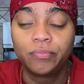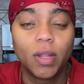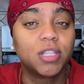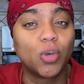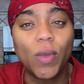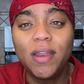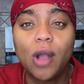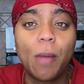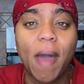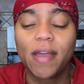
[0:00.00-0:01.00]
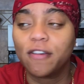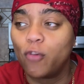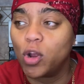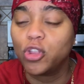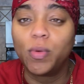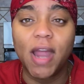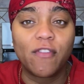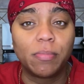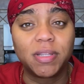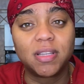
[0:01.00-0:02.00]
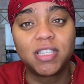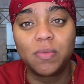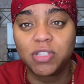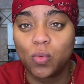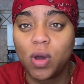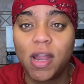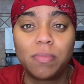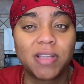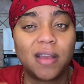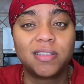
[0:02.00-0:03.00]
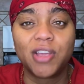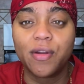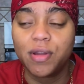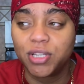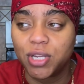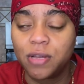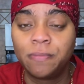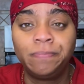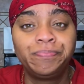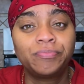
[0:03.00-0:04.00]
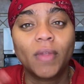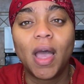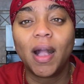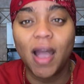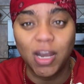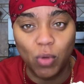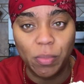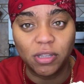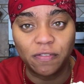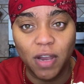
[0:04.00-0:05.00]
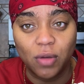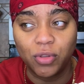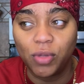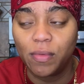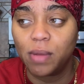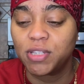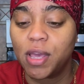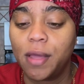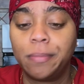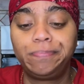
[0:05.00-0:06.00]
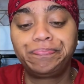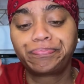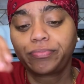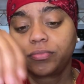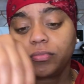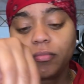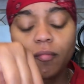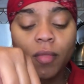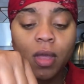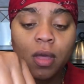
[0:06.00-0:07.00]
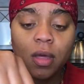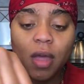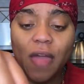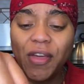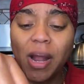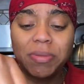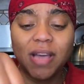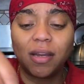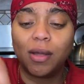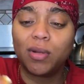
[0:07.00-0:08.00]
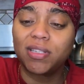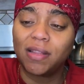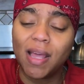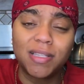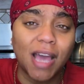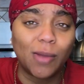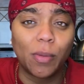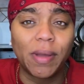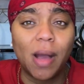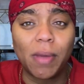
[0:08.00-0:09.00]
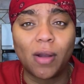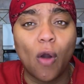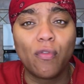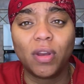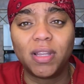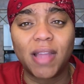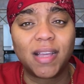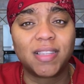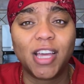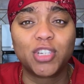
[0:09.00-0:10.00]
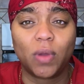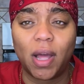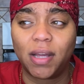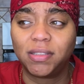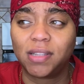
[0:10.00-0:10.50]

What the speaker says: So we'd go back and forth or whatever. But since he was the one that was kind of steering the ship, I kind of went with the flow. You get what I'm saying? And then I was kind of noticing that things kind of were becoming overly like sexualized.